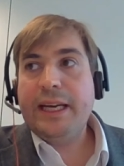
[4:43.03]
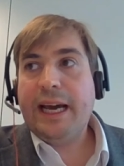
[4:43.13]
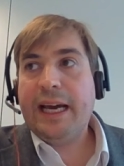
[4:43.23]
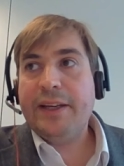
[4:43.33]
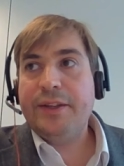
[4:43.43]

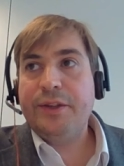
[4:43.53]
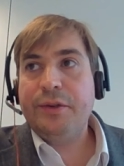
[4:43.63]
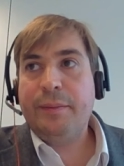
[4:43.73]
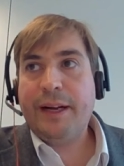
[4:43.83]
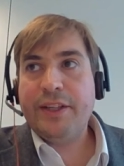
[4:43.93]
and
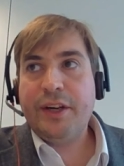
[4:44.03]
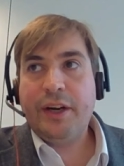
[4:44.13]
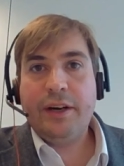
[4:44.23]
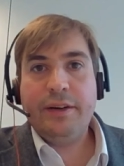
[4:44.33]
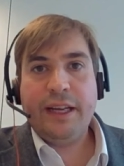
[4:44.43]
to imagine
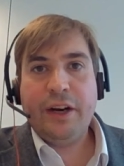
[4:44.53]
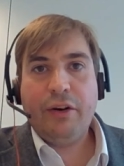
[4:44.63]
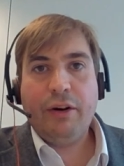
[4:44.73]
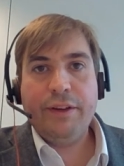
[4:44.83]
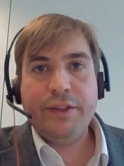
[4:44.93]
her in
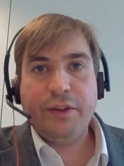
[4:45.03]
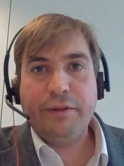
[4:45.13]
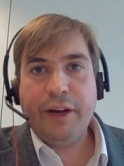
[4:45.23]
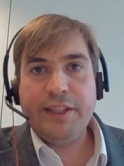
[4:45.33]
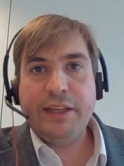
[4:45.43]
her office on the
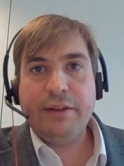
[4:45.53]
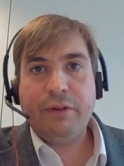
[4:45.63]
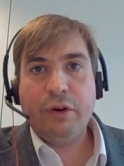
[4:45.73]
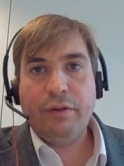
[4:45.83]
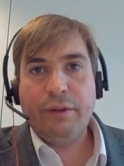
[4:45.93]
13th
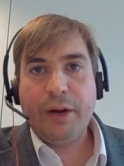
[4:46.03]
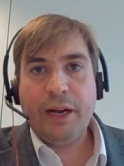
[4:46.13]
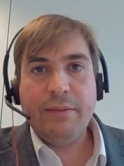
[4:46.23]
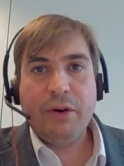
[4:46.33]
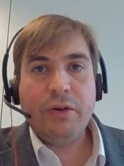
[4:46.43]
floor of the
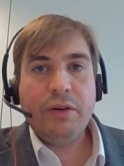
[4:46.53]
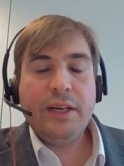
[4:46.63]
Berlaymont,